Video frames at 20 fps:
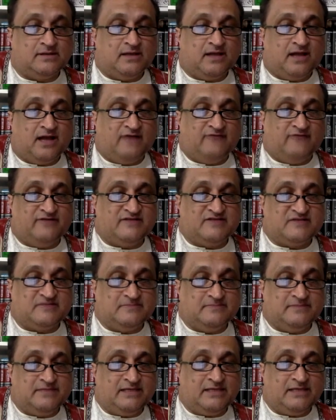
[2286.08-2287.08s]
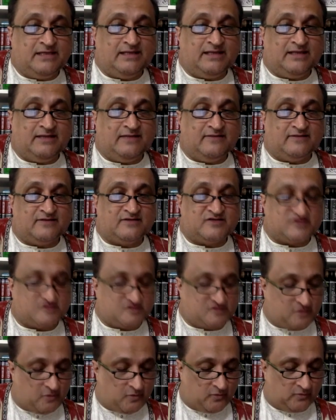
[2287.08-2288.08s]
of its meaning in the
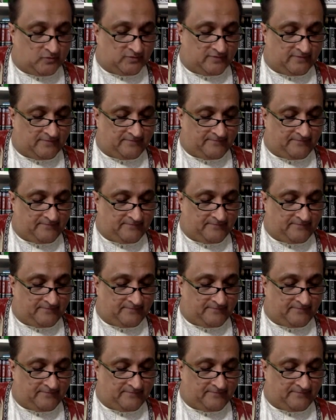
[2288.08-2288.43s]
soul.